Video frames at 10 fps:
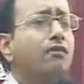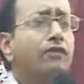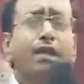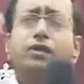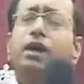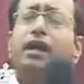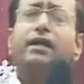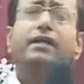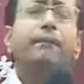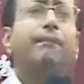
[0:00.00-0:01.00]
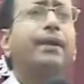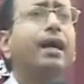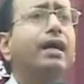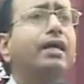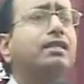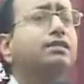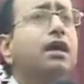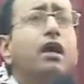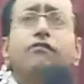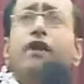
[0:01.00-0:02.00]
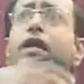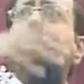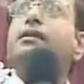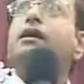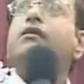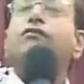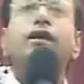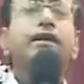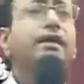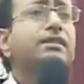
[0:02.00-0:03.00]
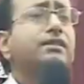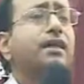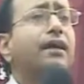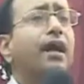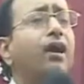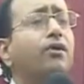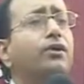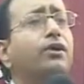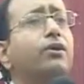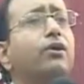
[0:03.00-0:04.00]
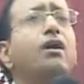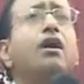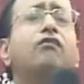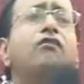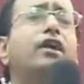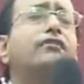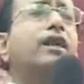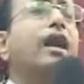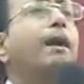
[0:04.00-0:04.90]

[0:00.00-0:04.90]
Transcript: when you are depressed, when worries surround you, what will